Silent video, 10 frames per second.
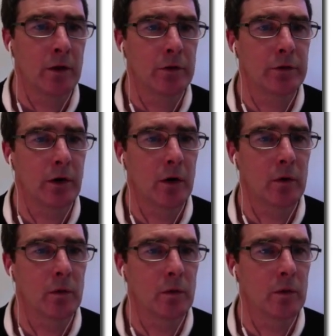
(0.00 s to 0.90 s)

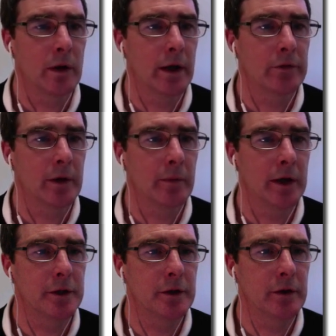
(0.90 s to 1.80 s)
So, as I
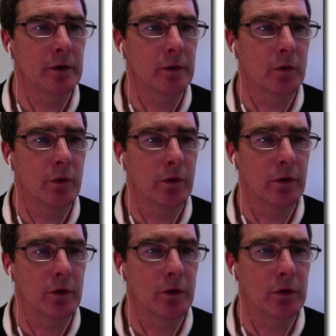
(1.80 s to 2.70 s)
mentioned,
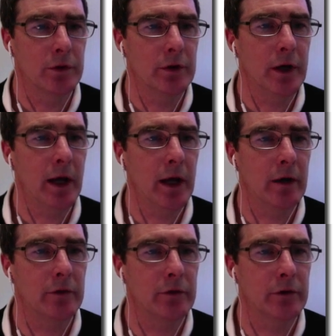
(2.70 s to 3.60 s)
the
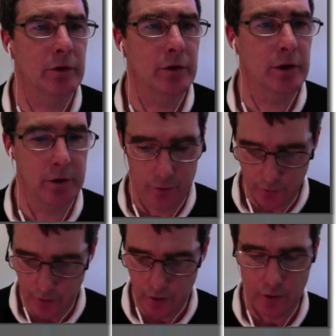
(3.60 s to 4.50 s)
test needs
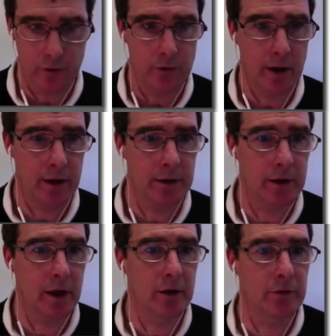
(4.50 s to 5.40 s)
to go at
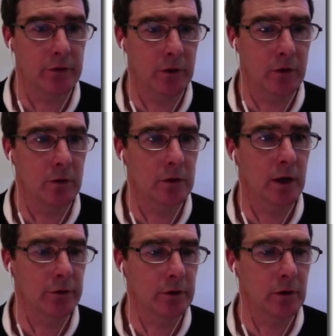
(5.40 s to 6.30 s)
the end. So
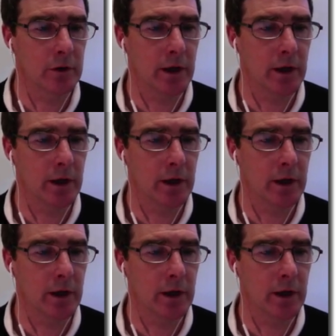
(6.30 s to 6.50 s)
let's look